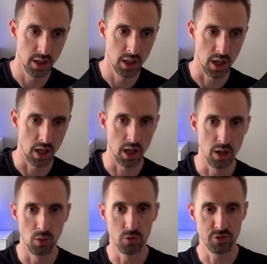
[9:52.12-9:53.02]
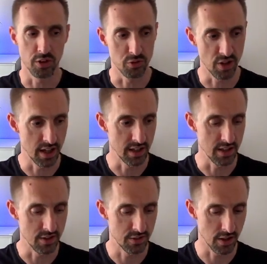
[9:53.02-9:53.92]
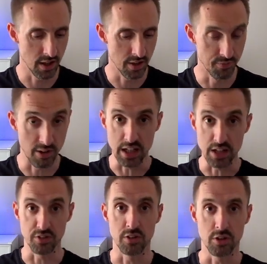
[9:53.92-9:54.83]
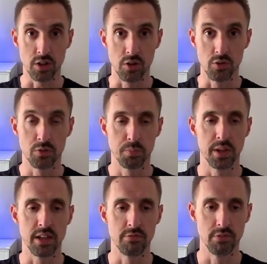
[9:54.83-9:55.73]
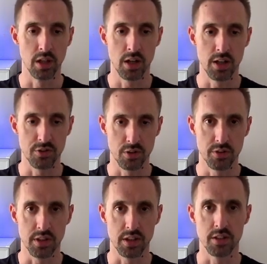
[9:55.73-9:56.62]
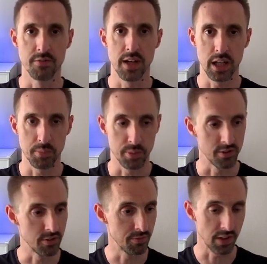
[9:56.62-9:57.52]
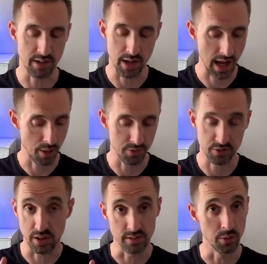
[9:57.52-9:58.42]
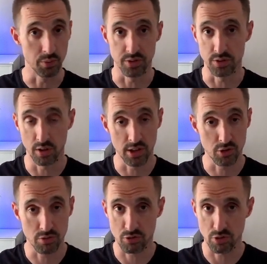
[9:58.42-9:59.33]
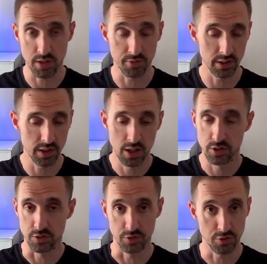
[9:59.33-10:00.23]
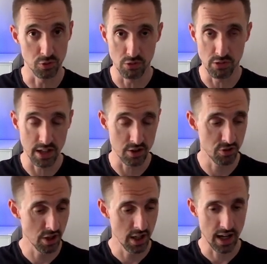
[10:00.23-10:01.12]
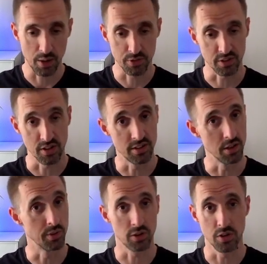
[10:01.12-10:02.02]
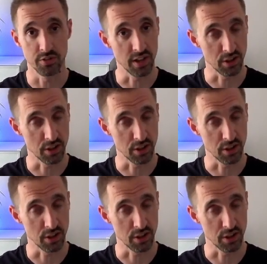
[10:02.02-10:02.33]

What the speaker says: AutoGen is very easy to use, but it relies on the developer to figure out how it's going to deal with knowledge retrieval and storage, how it's going to deal with context